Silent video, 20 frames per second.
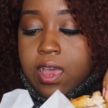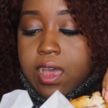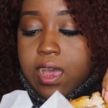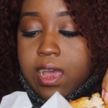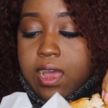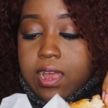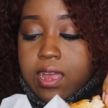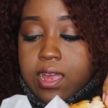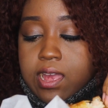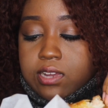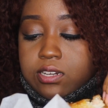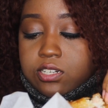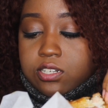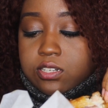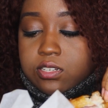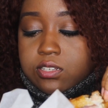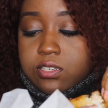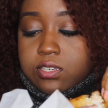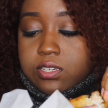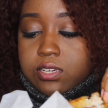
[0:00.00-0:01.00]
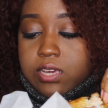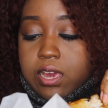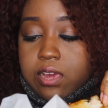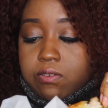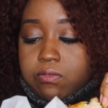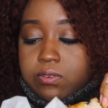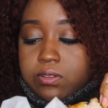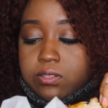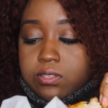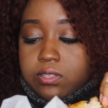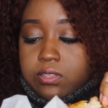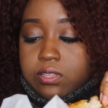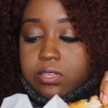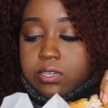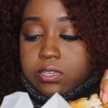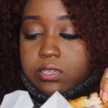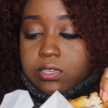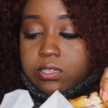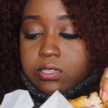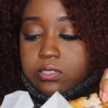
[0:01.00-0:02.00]
I actually got really
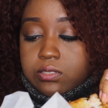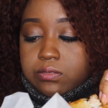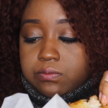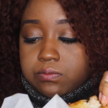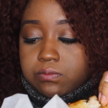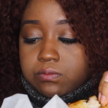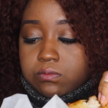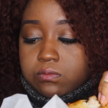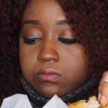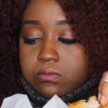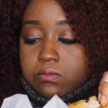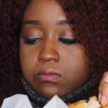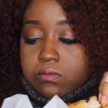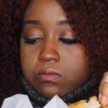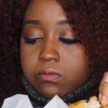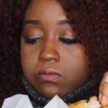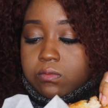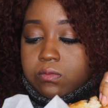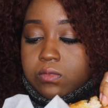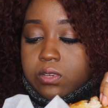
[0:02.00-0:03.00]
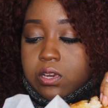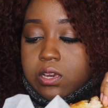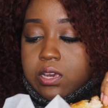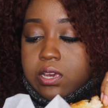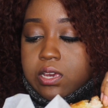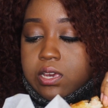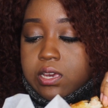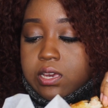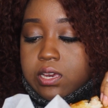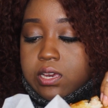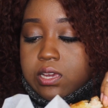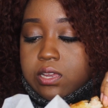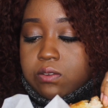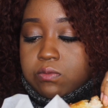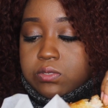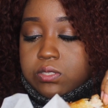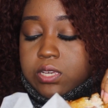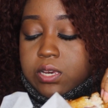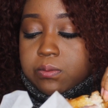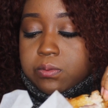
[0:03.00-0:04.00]
lucky and
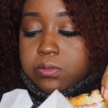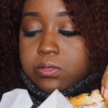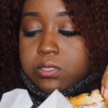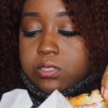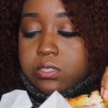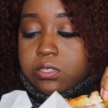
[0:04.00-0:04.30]
was able to